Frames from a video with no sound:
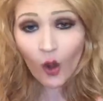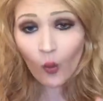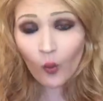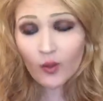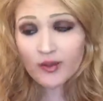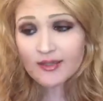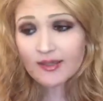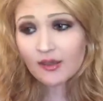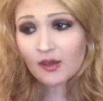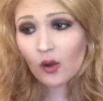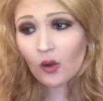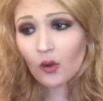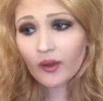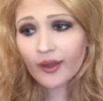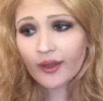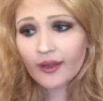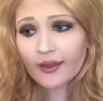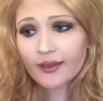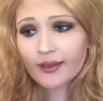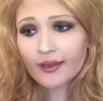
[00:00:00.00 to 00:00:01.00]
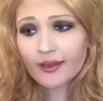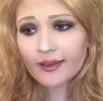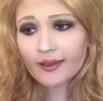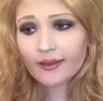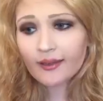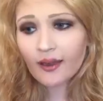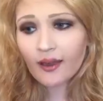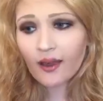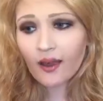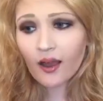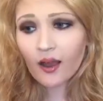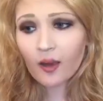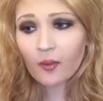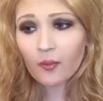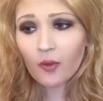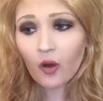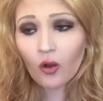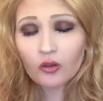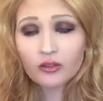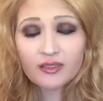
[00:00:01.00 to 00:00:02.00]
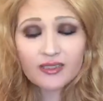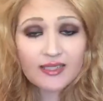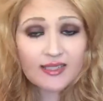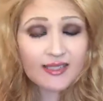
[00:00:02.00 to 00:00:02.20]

was located only